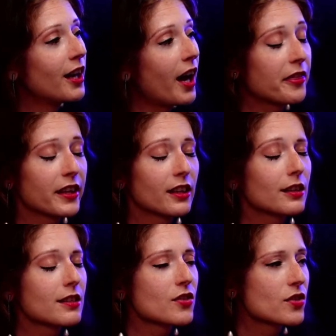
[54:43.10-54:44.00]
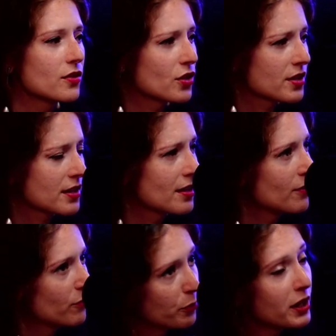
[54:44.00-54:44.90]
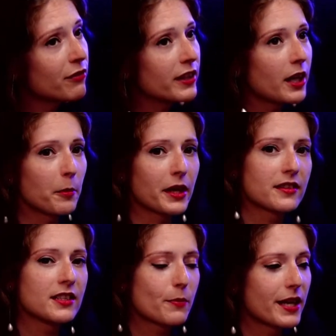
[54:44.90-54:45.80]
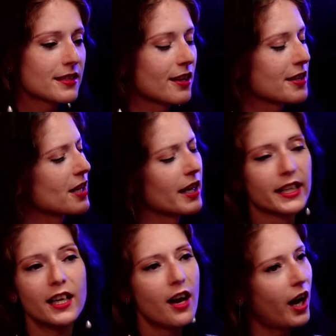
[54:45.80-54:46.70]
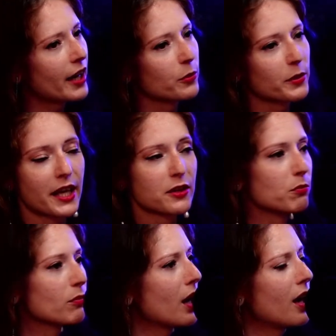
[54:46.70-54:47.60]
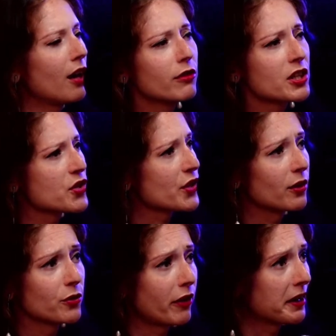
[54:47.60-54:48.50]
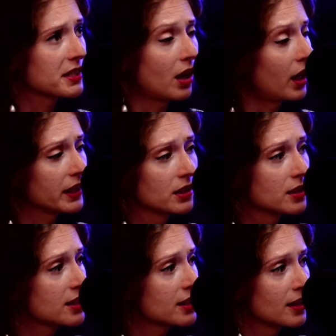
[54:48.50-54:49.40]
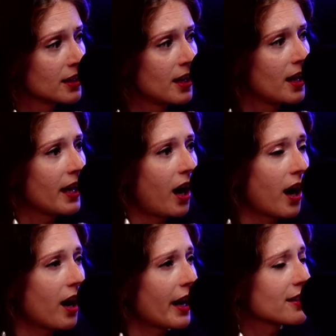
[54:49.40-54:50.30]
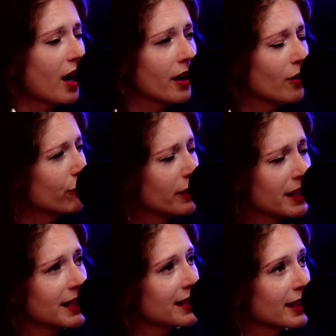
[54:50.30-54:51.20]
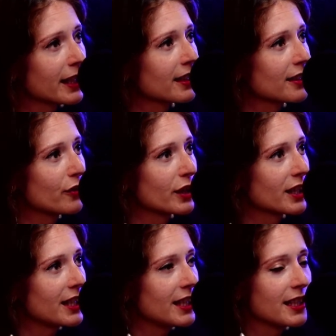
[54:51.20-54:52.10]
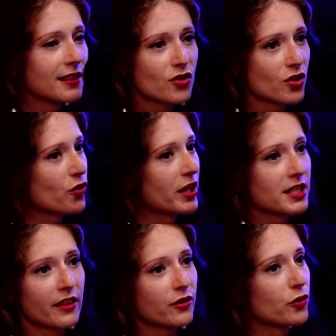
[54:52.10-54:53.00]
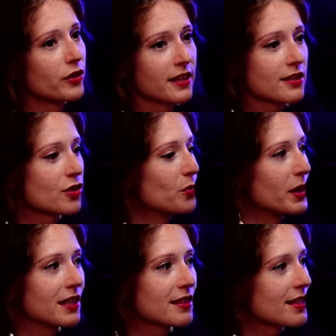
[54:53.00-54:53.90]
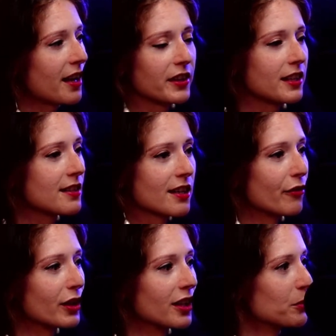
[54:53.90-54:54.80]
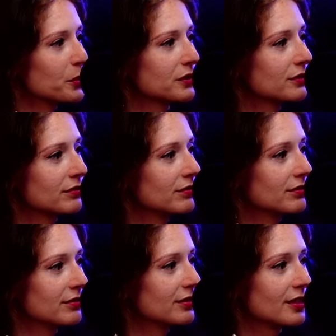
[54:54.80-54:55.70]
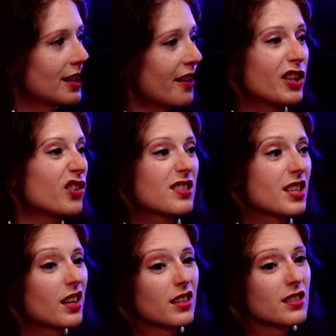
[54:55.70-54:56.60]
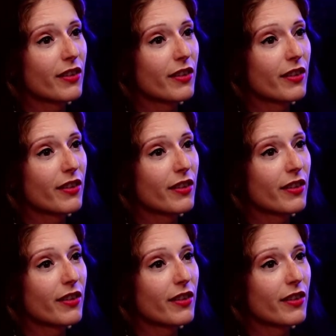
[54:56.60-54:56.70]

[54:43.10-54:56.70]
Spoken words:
I think just briefly coming back to these debates last night, I agree with Adam. Rishi Sunak looked very tired. I really think that he is just trying to get through the next 2 weeks. I think he's given up. I think you can see it in his face.